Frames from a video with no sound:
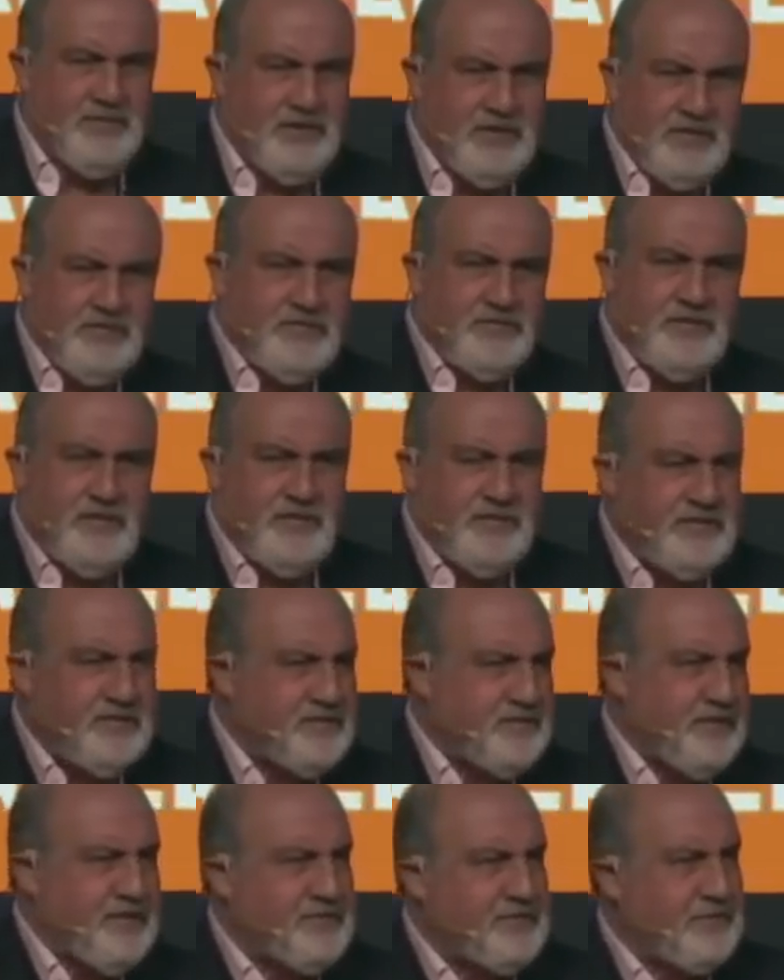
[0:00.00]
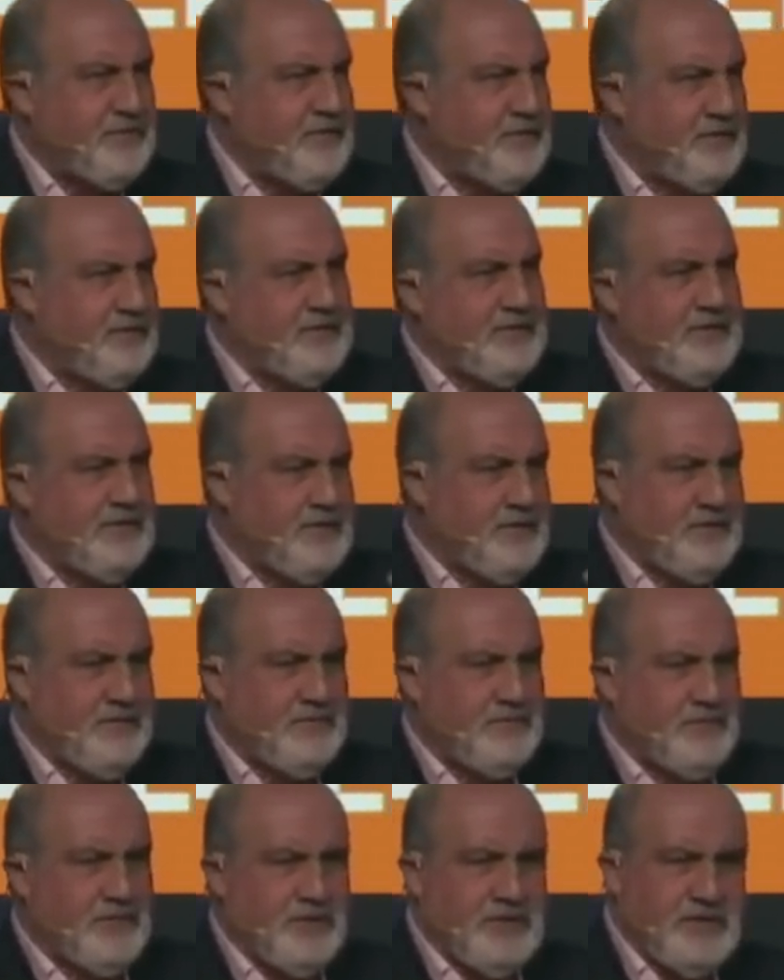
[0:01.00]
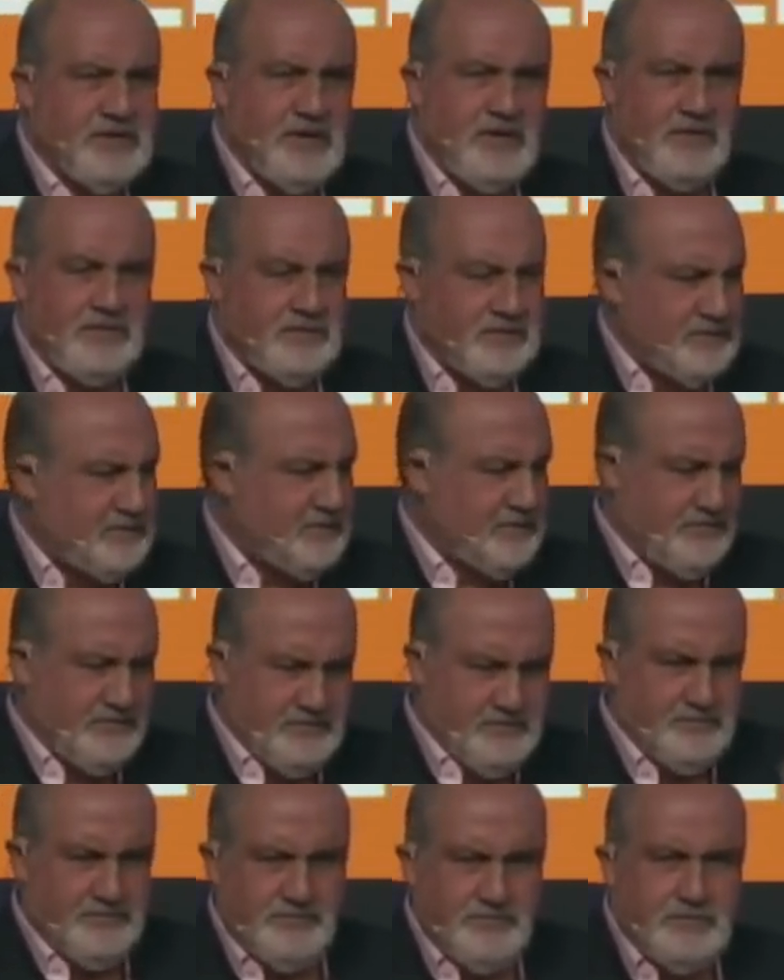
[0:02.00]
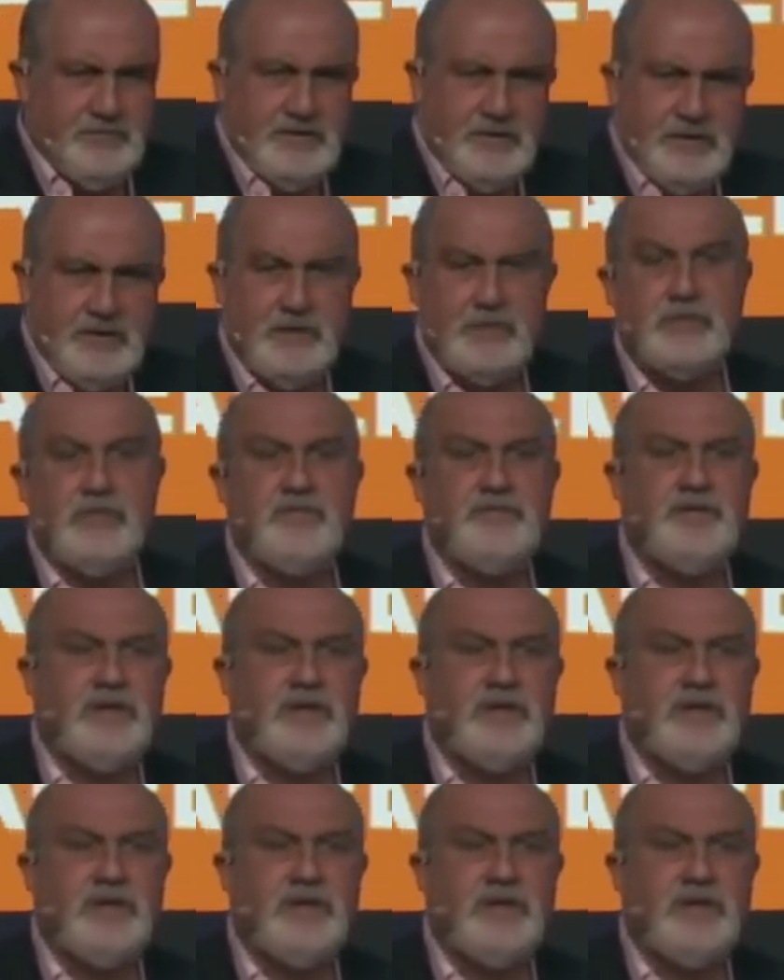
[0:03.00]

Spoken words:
me in front of this restaurant and book a table. He couldn't